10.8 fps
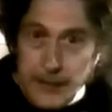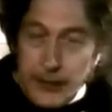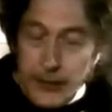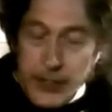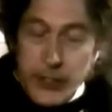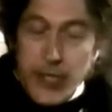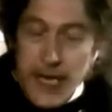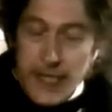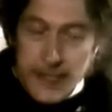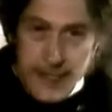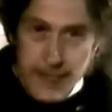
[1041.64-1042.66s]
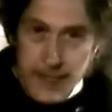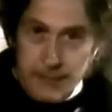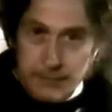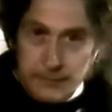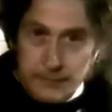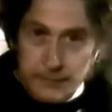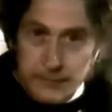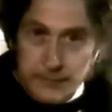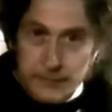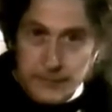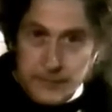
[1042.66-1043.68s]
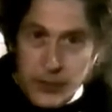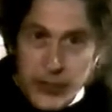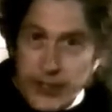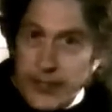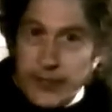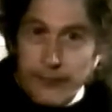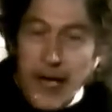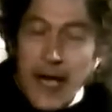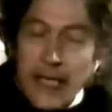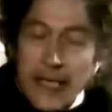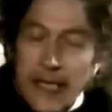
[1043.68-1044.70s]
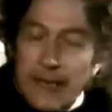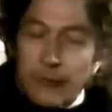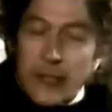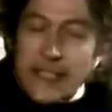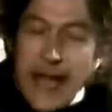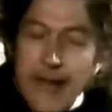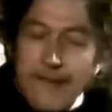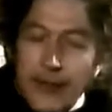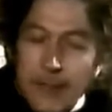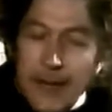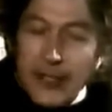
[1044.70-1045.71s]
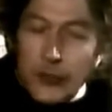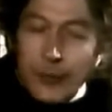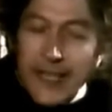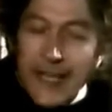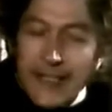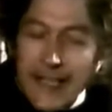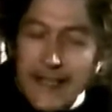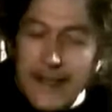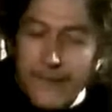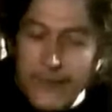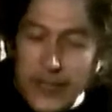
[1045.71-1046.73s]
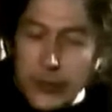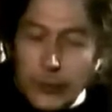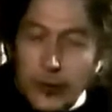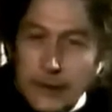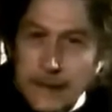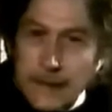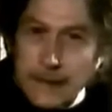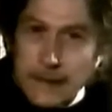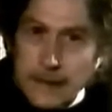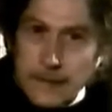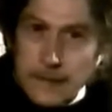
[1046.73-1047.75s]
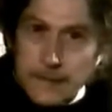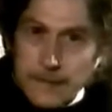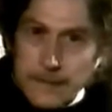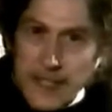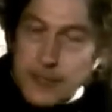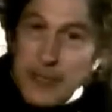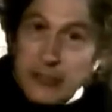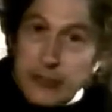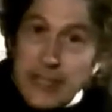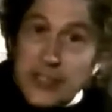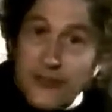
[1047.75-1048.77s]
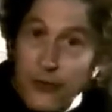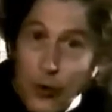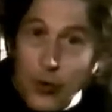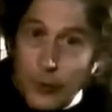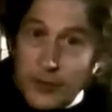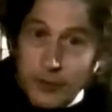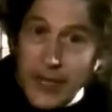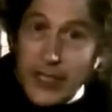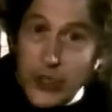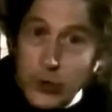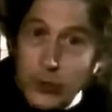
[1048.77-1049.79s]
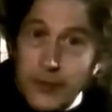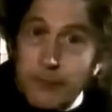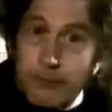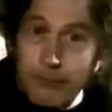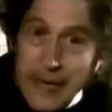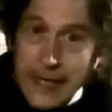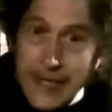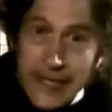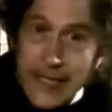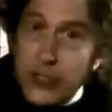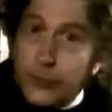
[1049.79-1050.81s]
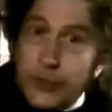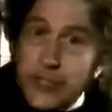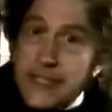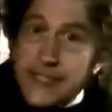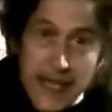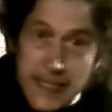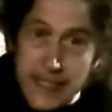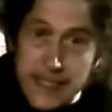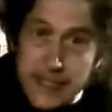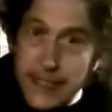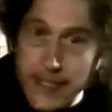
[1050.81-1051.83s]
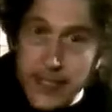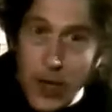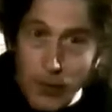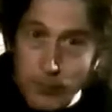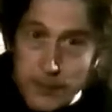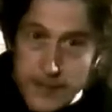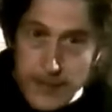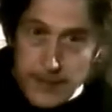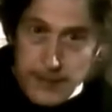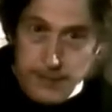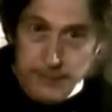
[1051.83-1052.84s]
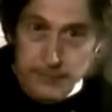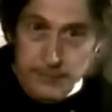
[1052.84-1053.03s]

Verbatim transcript: And Christianity, which in the divine love wants every man to be an individual, has been transformed by human bungling into precisely the opposite.